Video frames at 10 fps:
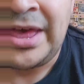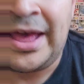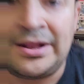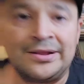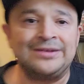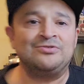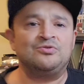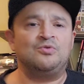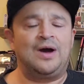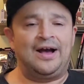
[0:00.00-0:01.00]
and
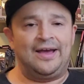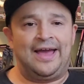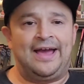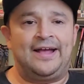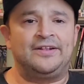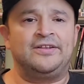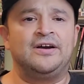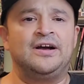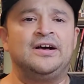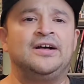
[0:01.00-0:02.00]
so I had
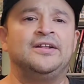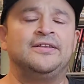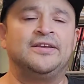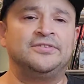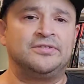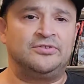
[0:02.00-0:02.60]
Dungeons